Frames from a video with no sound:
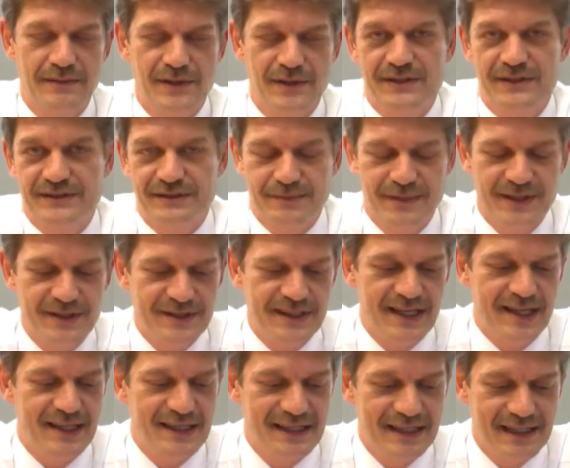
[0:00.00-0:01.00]
It means
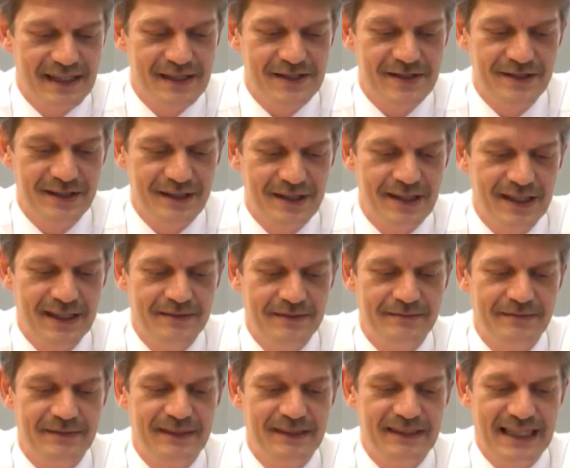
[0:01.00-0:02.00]
nothing else that
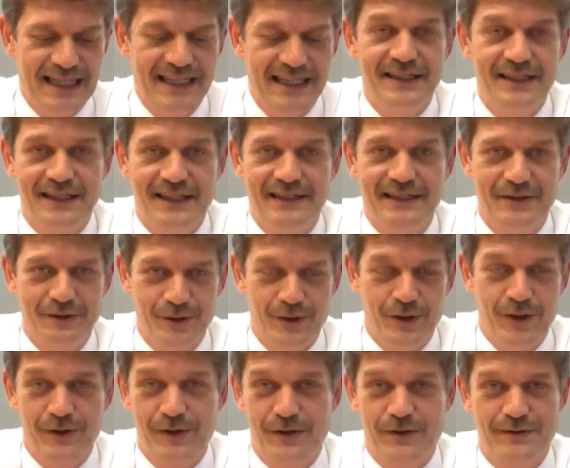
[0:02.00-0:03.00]
the entire
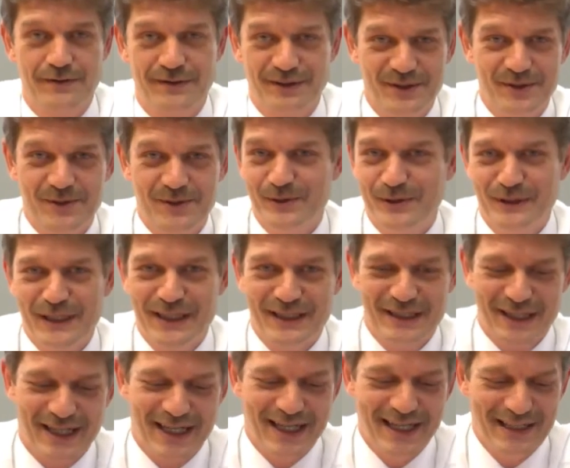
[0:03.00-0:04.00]
Earth, you
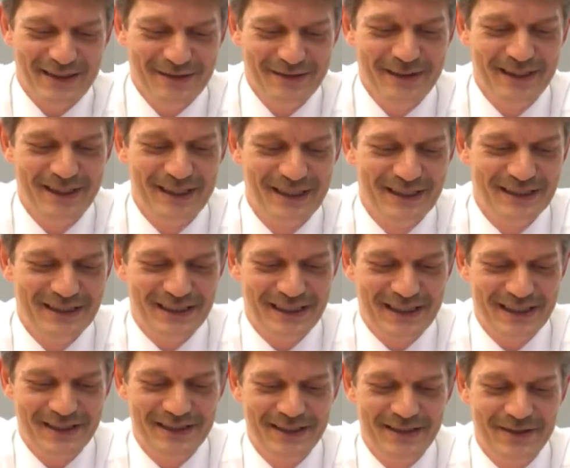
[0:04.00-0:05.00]
and I,
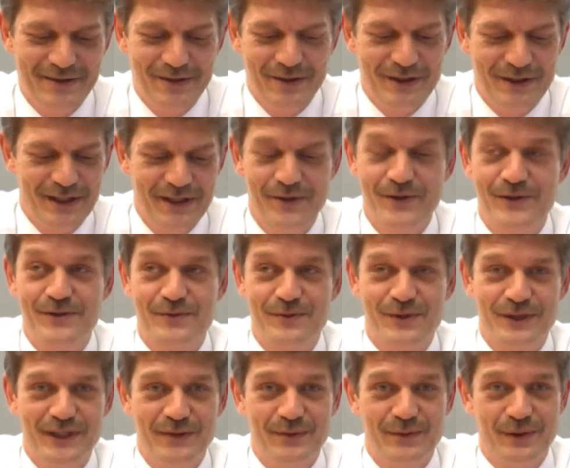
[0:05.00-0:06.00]
are in a continuous
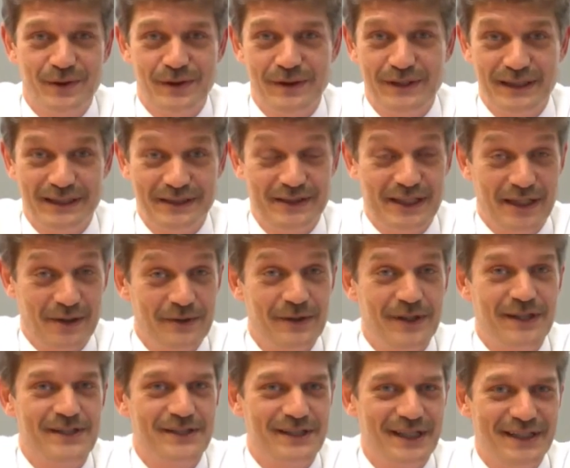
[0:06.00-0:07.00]
free fall around
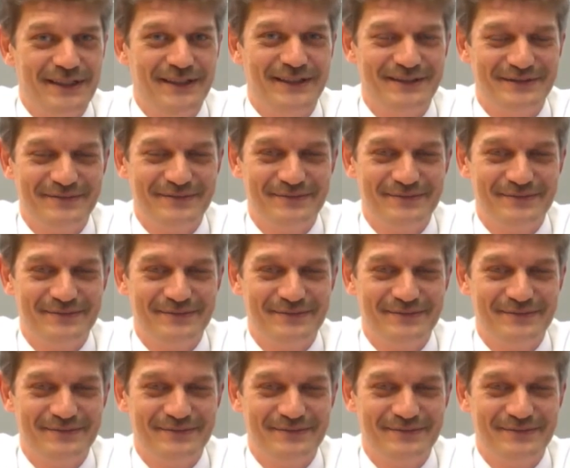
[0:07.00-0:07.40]
the sun.